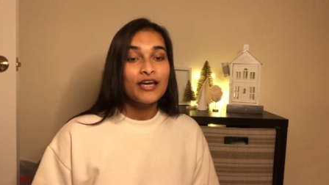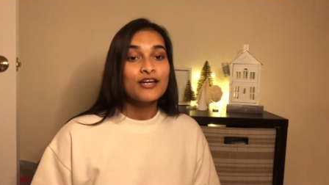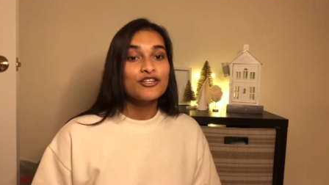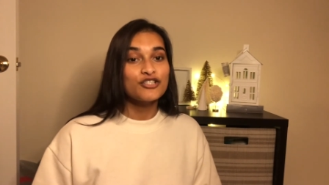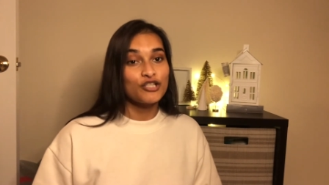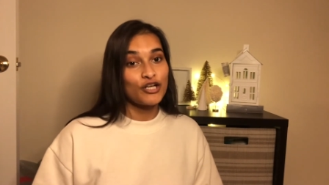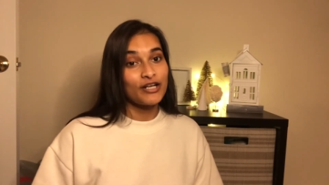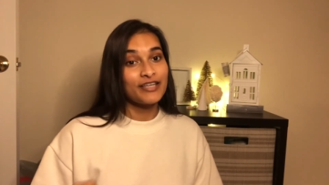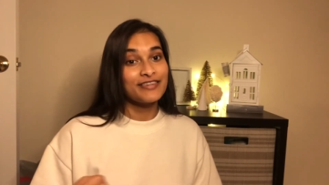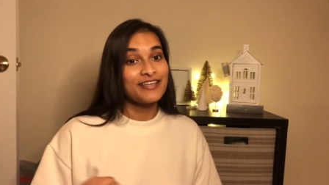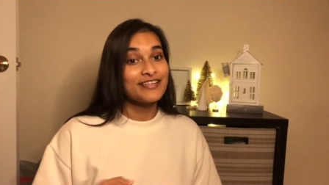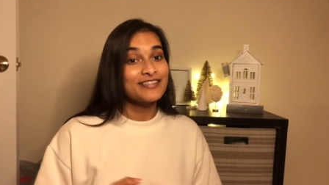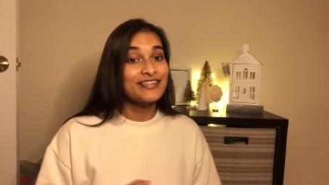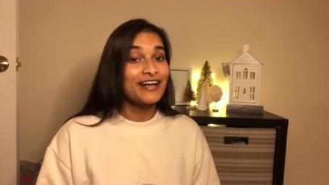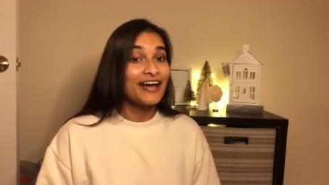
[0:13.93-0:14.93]
sharing
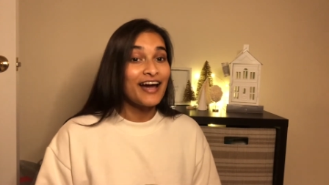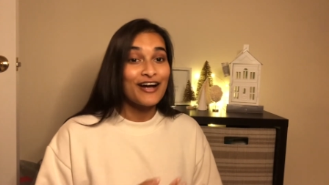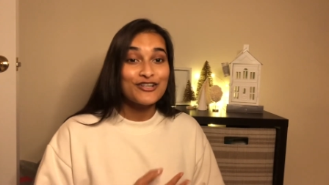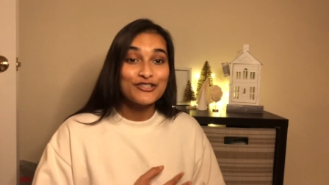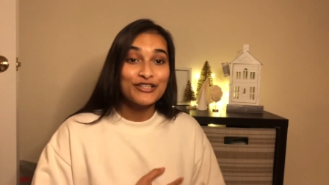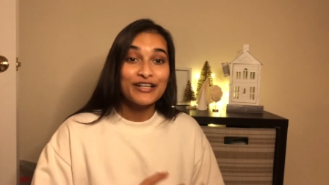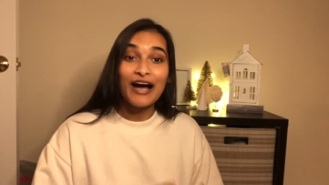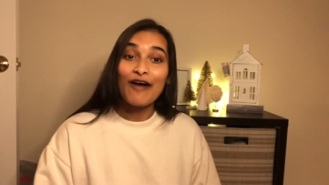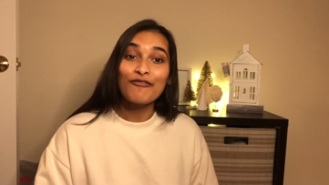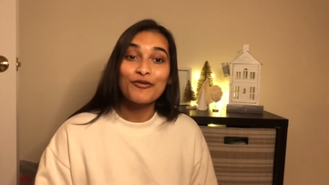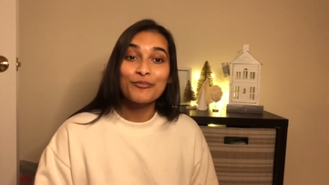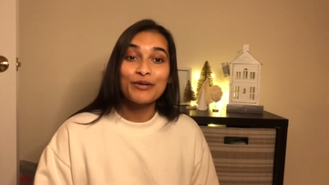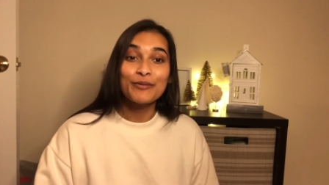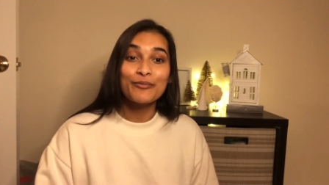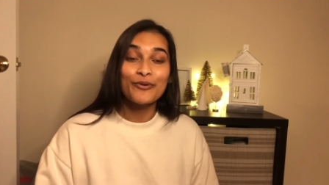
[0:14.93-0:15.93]
things that I actually got for
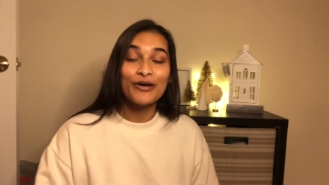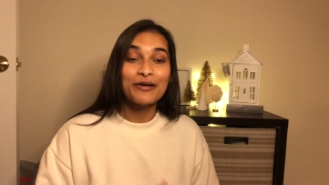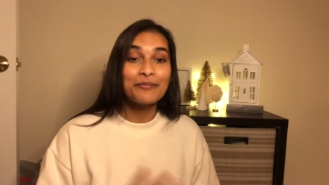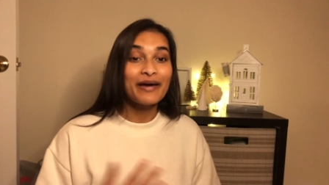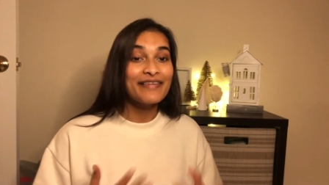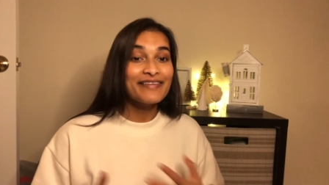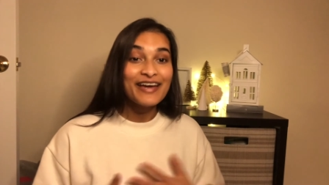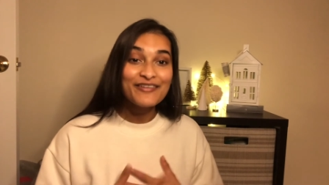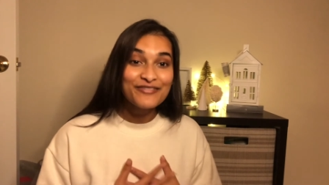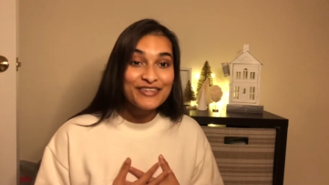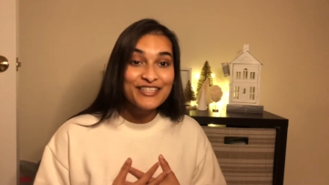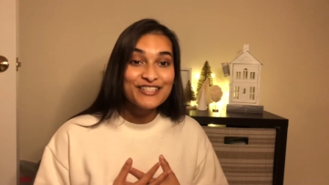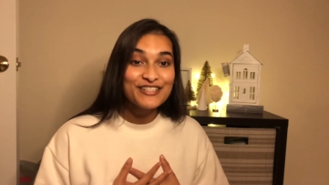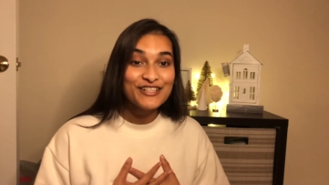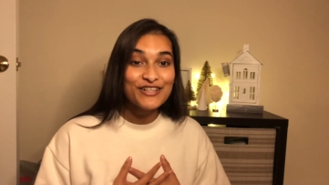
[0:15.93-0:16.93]
people in my life
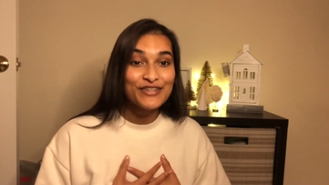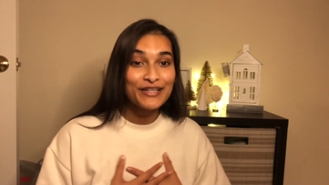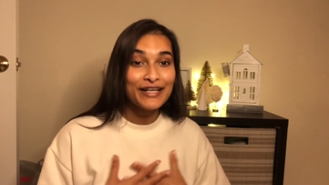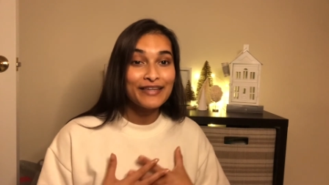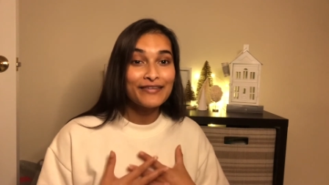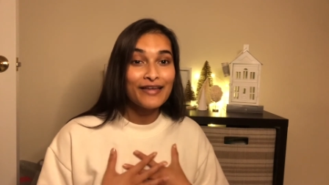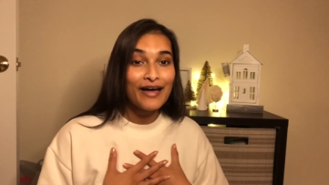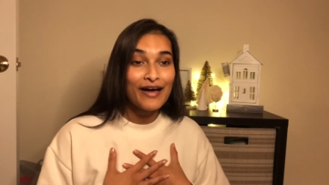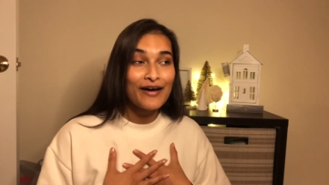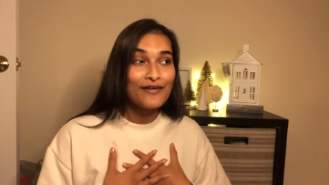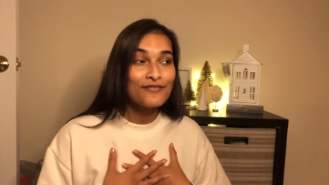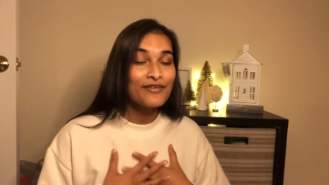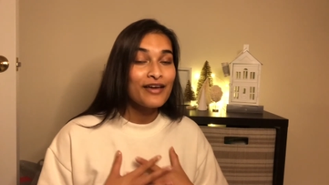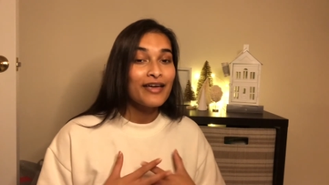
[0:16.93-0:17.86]
this year that I love